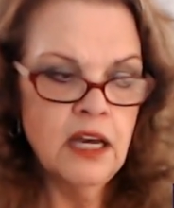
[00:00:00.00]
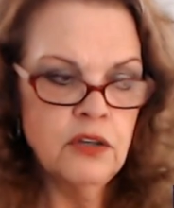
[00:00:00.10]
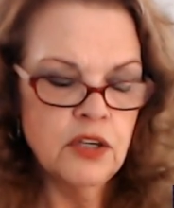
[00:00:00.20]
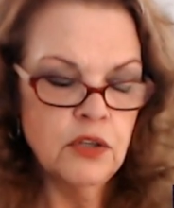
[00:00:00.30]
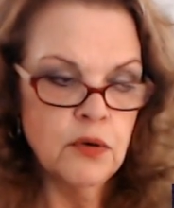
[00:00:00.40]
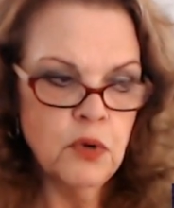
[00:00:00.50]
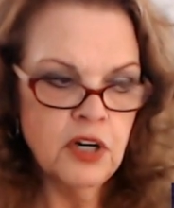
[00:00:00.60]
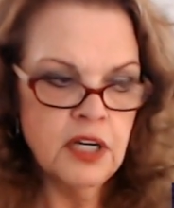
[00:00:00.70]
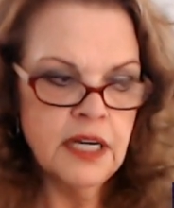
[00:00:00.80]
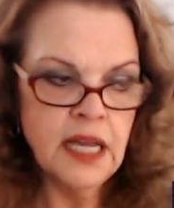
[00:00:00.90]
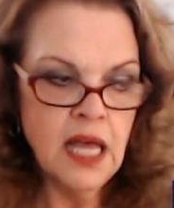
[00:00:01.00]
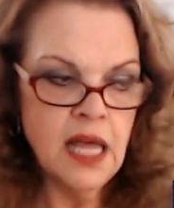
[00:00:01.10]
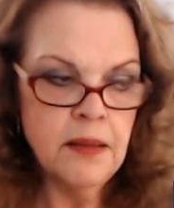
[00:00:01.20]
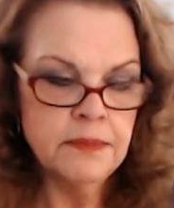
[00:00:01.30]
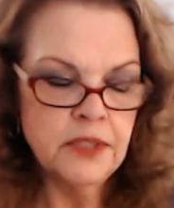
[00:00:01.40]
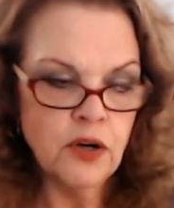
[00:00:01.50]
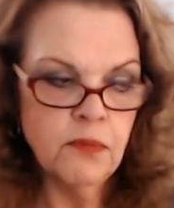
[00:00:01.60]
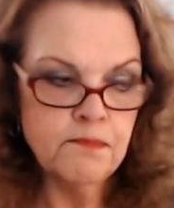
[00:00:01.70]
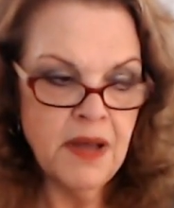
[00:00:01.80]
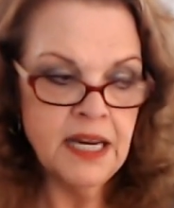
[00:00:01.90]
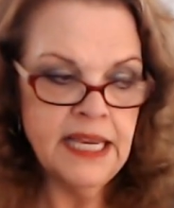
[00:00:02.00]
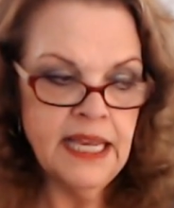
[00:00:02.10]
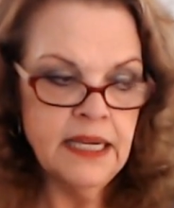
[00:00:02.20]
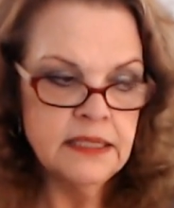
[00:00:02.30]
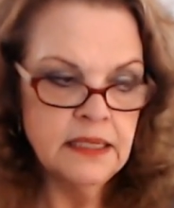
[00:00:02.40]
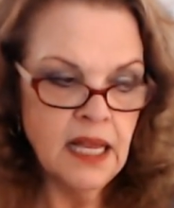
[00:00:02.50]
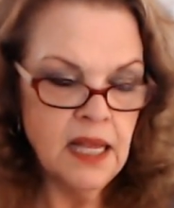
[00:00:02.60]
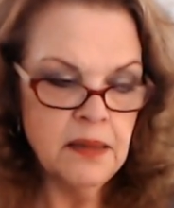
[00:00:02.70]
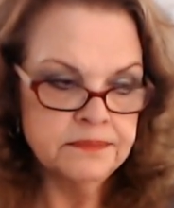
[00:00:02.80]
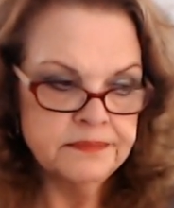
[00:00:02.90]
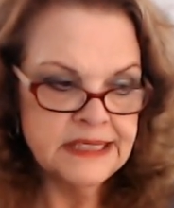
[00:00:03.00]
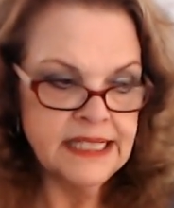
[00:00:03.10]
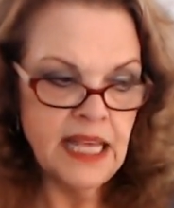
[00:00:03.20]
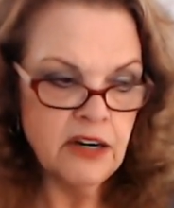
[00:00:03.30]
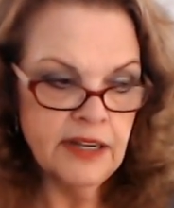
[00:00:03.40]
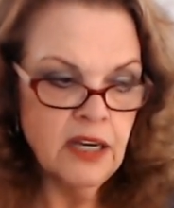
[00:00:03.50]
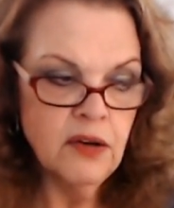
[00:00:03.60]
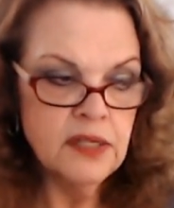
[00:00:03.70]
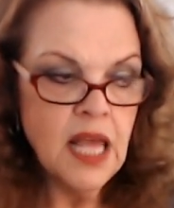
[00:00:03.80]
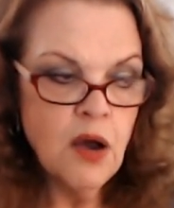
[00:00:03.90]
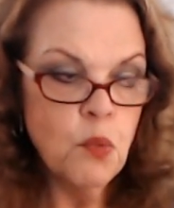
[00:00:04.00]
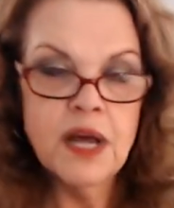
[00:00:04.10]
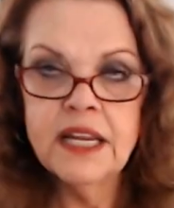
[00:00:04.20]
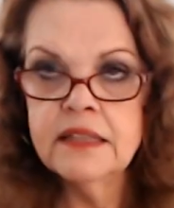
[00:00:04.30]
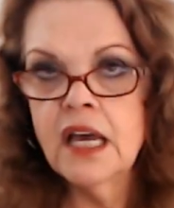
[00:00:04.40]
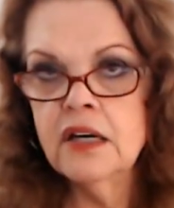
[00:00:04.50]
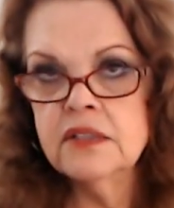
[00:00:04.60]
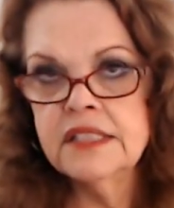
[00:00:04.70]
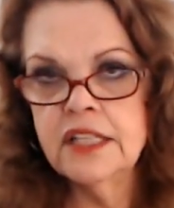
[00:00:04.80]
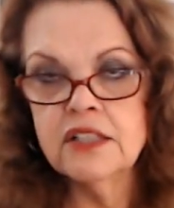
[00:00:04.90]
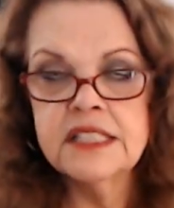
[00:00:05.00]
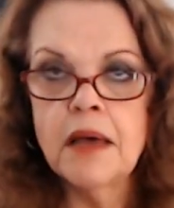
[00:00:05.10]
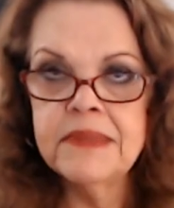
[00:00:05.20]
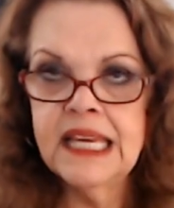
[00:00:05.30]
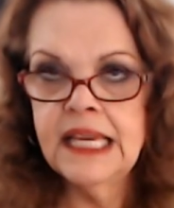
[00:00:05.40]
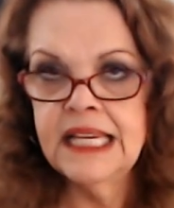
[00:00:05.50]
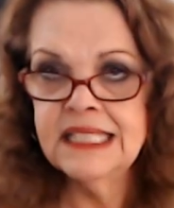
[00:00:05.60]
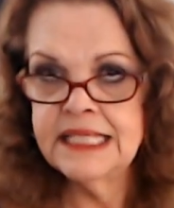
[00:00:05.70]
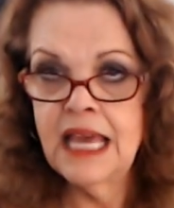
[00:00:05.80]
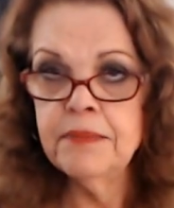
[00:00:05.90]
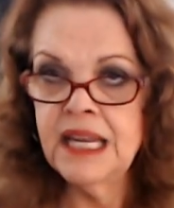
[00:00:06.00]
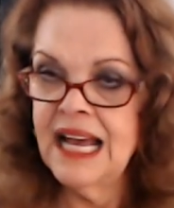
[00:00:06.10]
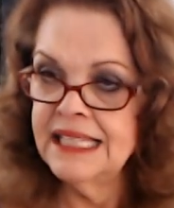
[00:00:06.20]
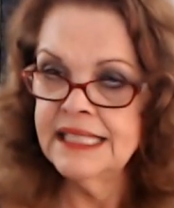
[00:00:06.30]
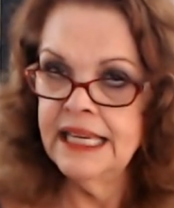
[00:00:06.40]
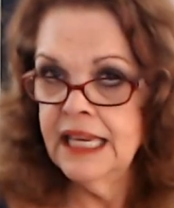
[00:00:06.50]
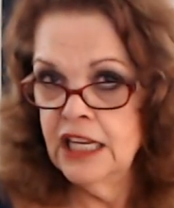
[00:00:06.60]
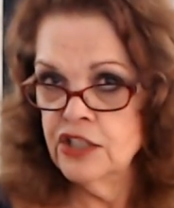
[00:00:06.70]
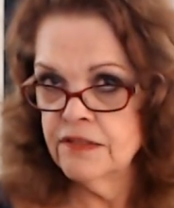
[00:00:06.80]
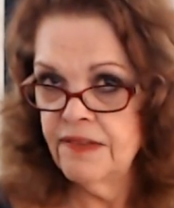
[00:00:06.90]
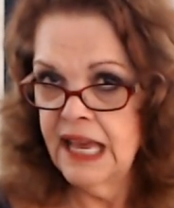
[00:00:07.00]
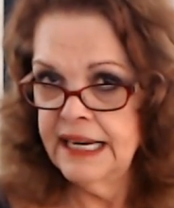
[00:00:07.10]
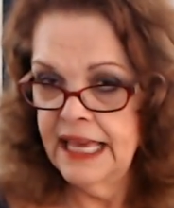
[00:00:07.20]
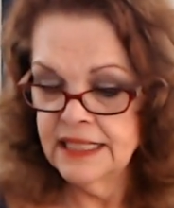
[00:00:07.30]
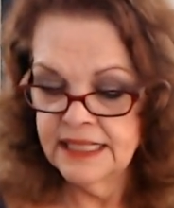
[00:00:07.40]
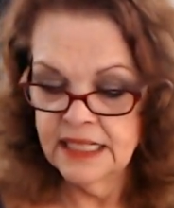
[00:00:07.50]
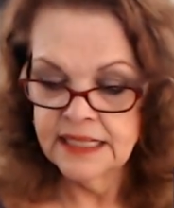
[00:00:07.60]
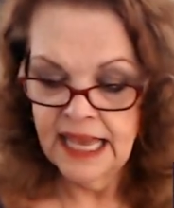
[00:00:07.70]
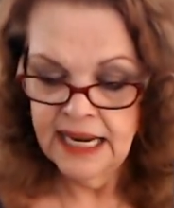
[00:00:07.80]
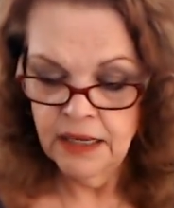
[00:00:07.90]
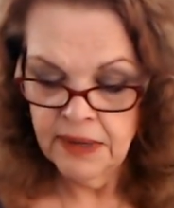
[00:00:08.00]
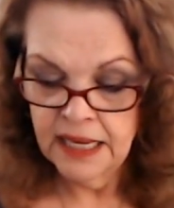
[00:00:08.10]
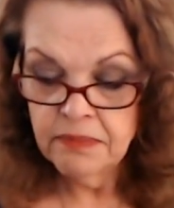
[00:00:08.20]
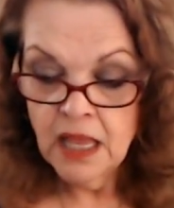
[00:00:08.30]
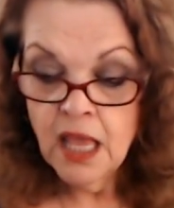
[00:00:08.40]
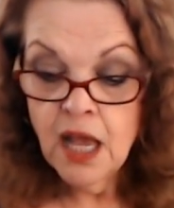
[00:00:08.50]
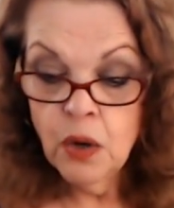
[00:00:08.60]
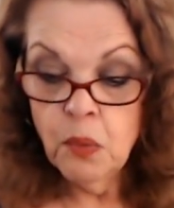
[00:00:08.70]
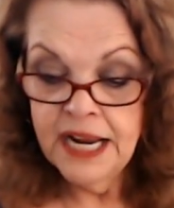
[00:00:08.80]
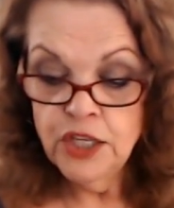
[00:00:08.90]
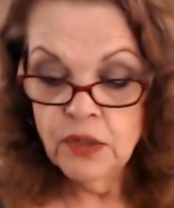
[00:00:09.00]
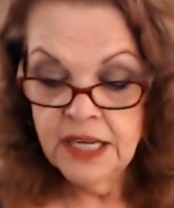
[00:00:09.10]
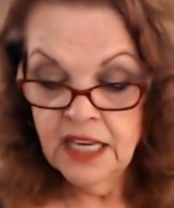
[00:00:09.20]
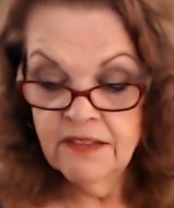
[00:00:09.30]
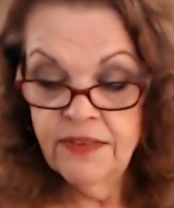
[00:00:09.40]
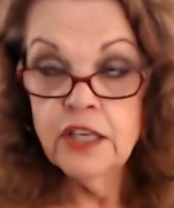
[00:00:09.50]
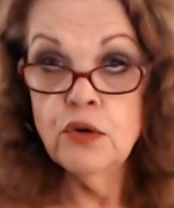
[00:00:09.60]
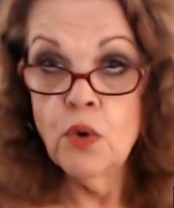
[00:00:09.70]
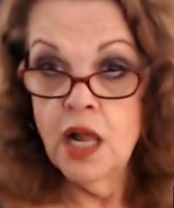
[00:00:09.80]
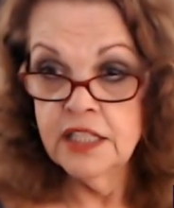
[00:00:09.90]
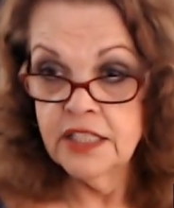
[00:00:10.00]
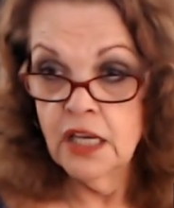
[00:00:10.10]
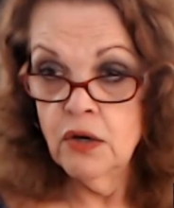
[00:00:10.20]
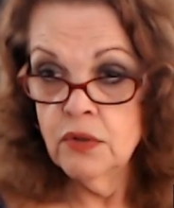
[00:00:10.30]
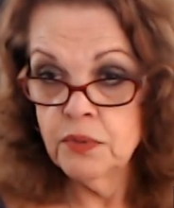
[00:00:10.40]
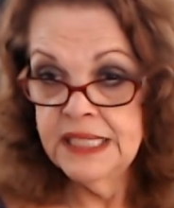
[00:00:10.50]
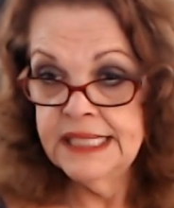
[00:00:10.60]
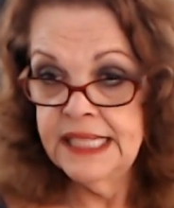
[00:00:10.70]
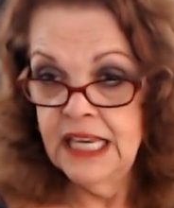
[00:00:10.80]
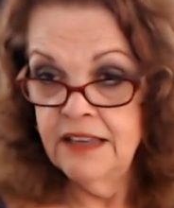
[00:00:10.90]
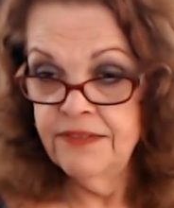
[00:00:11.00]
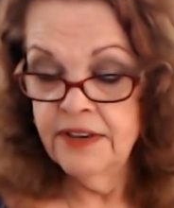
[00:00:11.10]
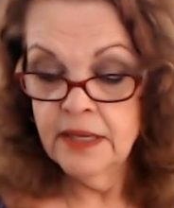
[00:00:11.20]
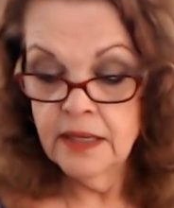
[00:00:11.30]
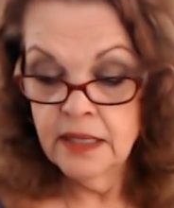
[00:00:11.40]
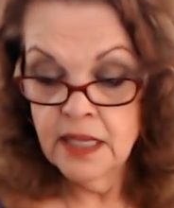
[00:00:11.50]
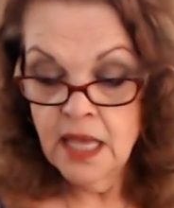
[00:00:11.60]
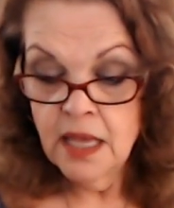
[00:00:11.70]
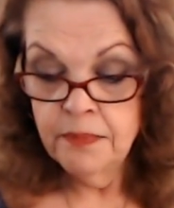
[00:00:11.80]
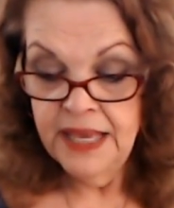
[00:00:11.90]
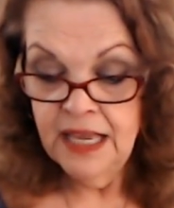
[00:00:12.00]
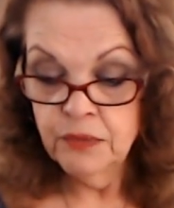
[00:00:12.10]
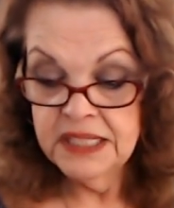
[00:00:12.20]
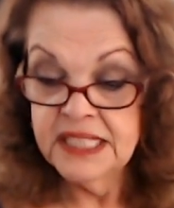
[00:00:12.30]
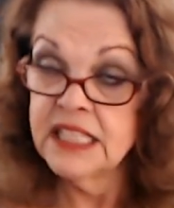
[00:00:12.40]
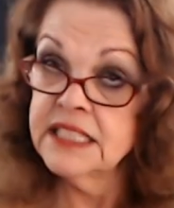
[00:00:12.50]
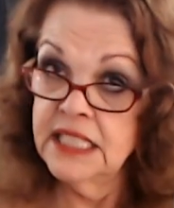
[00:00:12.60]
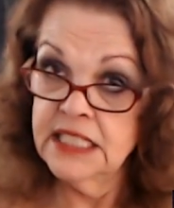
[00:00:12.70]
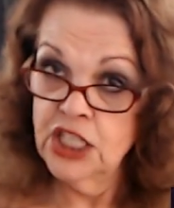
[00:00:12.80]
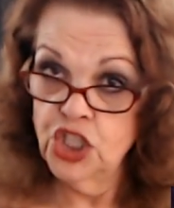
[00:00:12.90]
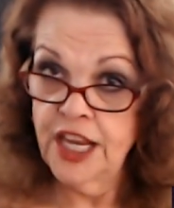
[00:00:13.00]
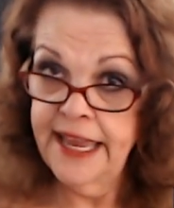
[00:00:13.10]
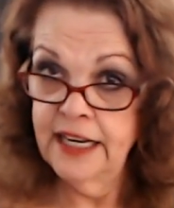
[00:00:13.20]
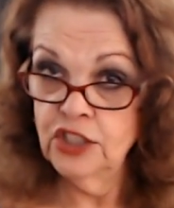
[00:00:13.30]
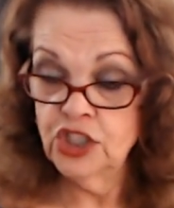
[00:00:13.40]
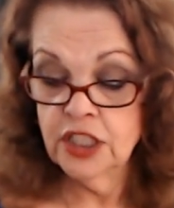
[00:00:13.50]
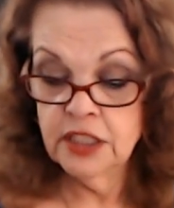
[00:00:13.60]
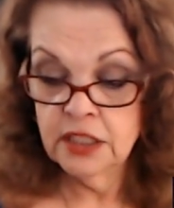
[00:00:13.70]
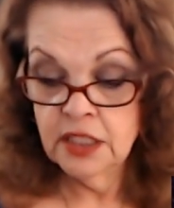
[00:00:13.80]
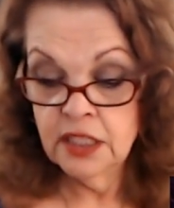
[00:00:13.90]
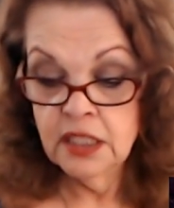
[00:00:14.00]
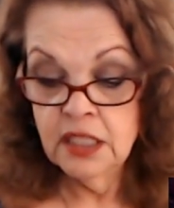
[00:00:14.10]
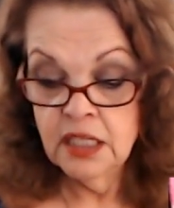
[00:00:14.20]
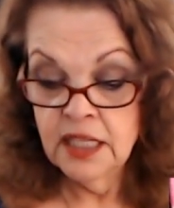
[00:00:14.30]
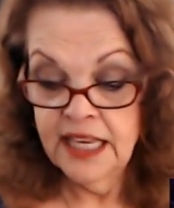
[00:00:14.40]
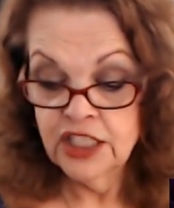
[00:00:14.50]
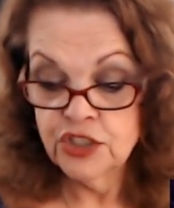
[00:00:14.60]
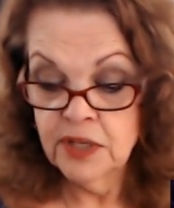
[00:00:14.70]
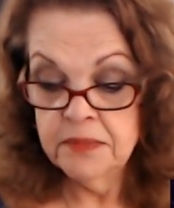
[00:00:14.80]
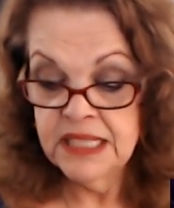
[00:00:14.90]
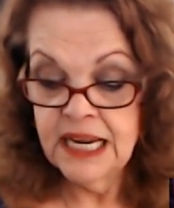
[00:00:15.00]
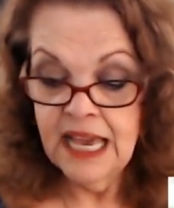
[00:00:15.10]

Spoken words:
your money scenario, one of those, you know, something is stabilizing in your finances. Anyway, when you give, you also receive. Being resistant to change, extremes in how